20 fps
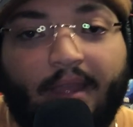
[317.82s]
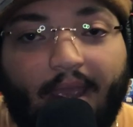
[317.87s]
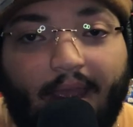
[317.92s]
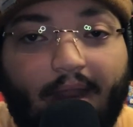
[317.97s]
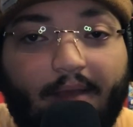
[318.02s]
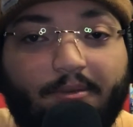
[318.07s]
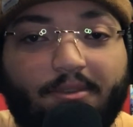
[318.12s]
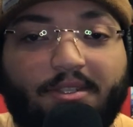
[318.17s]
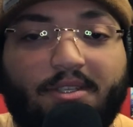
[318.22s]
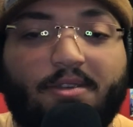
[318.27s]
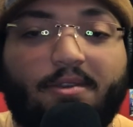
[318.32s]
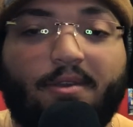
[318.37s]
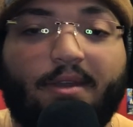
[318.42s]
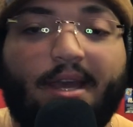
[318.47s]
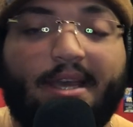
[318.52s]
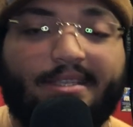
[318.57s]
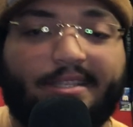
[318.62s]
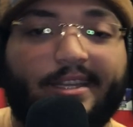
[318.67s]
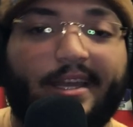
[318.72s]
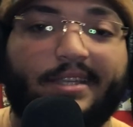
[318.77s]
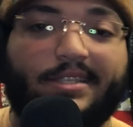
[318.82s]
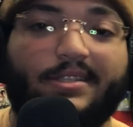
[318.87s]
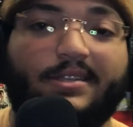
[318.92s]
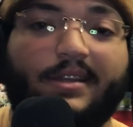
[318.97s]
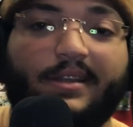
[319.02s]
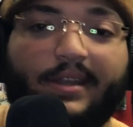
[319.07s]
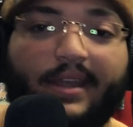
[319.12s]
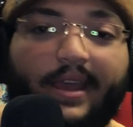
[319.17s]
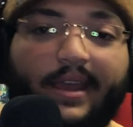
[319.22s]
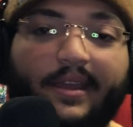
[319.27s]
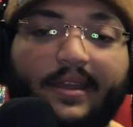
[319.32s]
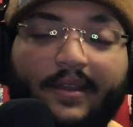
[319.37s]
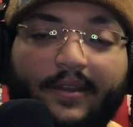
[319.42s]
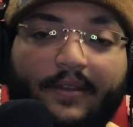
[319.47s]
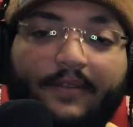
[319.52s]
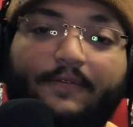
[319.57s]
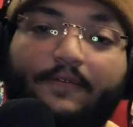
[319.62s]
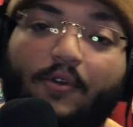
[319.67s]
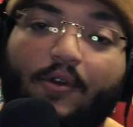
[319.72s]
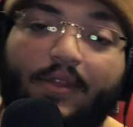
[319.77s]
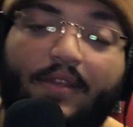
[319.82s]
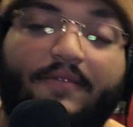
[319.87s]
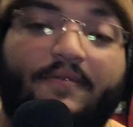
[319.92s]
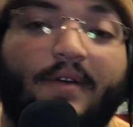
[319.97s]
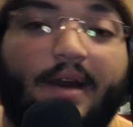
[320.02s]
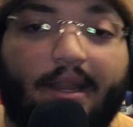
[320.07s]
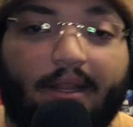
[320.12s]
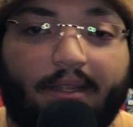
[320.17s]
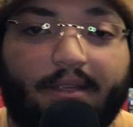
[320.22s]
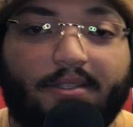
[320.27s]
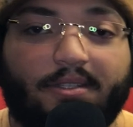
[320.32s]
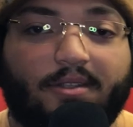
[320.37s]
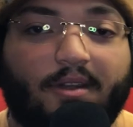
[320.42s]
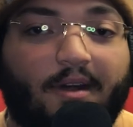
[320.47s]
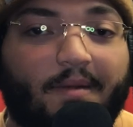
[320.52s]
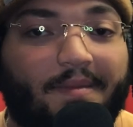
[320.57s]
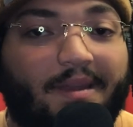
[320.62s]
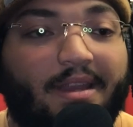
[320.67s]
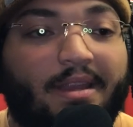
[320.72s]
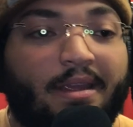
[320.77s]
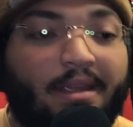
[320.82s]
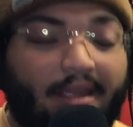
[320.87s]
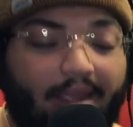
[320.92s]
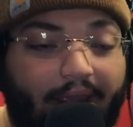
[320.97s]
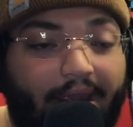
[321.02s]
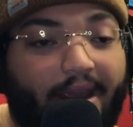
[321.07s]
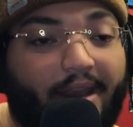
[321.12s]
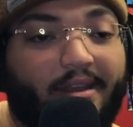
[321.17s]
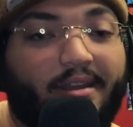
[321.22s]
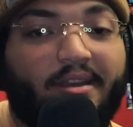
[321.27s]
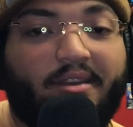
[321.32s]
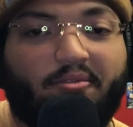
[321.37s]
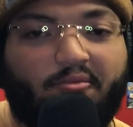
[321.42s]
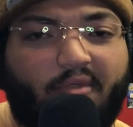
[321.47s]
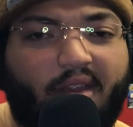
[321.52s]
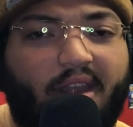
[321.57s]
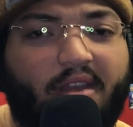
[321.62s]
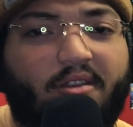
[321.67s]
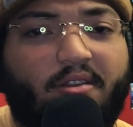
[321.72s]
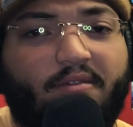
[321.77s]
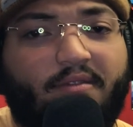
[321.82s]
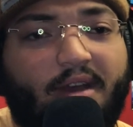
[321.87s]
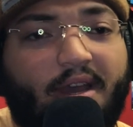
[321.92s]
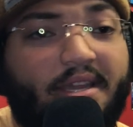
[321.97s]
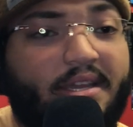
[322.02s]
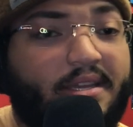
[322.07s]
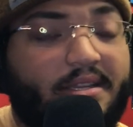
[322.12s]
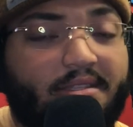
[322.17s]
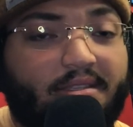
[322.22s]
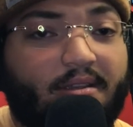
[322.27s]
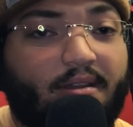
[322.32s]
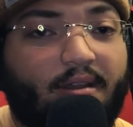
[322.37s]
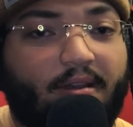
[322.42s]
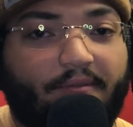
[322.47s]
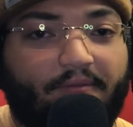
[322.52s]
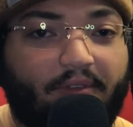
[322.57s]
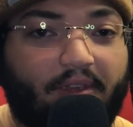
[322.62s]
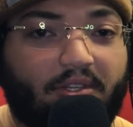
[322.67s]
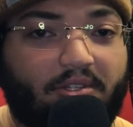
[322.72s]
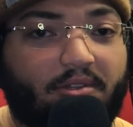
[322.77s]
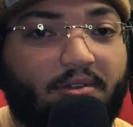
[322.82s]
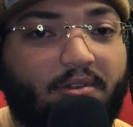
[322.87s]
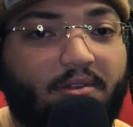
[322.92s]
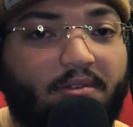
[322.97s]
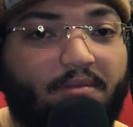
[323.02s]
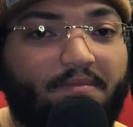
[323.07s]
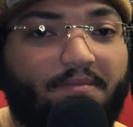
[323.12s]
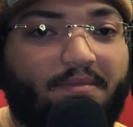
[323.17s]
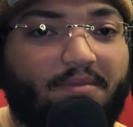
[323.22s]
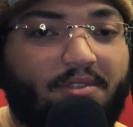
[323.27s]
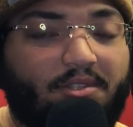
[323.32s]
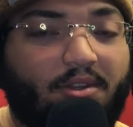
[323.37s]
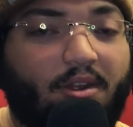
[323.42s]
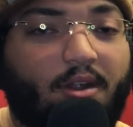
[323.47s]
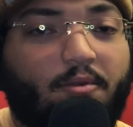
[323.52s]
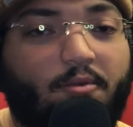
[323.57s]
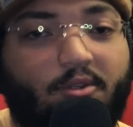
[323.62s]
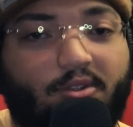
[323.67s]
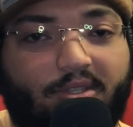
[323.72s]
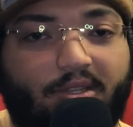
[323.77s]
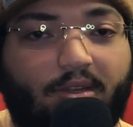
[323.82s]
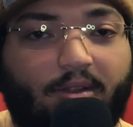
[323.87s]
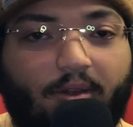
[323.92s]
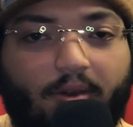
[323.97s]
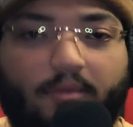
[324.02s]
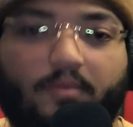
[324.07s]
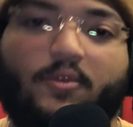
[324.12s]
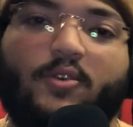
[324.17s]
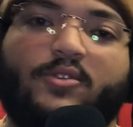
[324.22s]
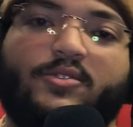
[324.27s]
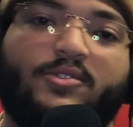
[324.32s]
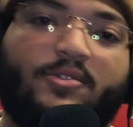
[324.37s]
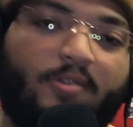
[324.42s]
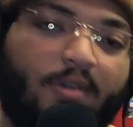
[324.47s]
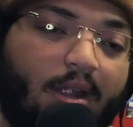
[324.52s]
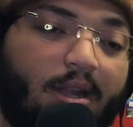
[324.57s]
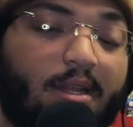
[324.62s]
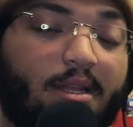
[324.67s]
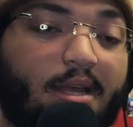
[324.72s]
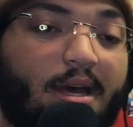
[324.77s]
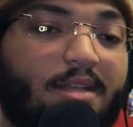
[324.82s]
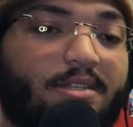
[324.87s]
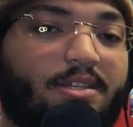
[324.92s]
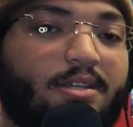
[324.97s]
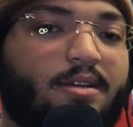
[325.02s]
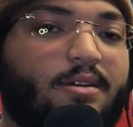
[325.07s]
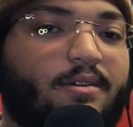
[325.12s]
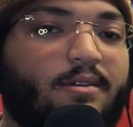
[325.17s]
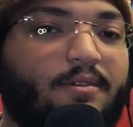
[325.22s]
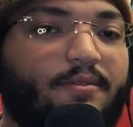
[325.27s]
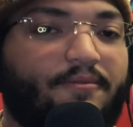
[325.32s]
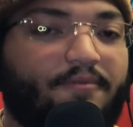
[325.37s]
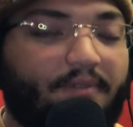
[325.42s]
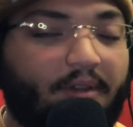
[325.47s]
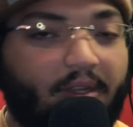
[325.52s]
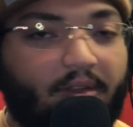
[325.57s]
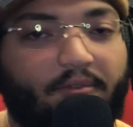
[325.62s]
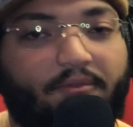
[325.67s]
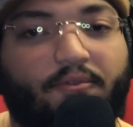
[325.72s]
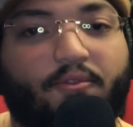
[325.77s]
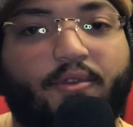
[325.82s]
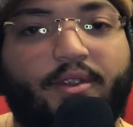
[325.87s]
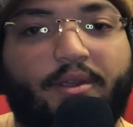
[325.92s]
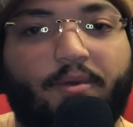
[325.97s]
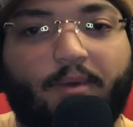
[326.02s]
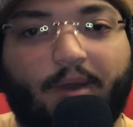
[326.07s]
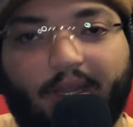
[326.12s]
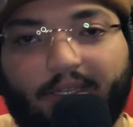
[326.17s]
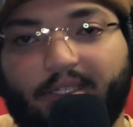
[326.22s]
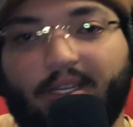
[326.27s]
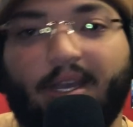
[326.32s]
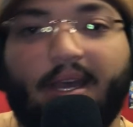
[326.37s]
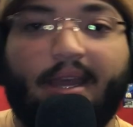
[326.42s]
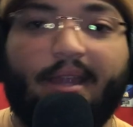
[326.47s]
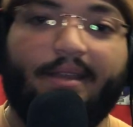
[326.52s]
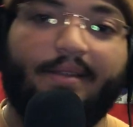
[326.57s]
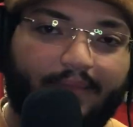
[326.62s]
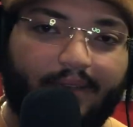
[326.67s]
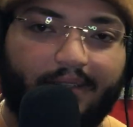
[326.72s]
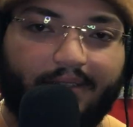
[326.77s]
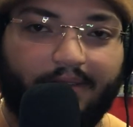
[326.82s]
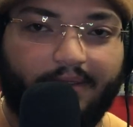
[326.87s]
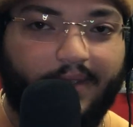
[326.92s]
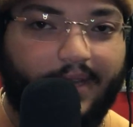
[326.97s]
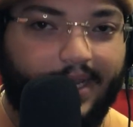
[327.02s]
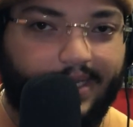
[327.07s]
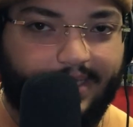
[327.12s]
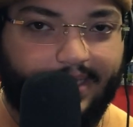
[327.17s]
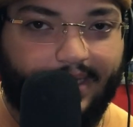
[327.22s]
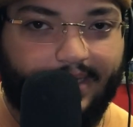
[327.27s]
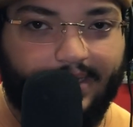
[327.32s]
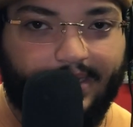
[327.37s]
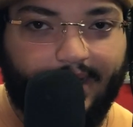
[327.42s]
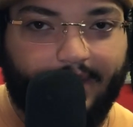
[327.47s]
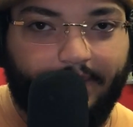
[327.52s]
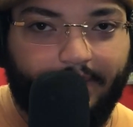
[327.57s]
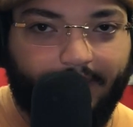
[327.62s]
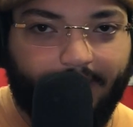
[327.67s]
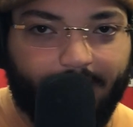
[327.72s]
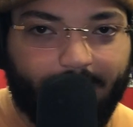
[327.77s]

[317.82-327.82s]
and I will see you guys next Sunday for the final installment in Rainey Ovalle's official Star Wars The Clone Wars chronological filler-free watch guide. I'll see you guys next time.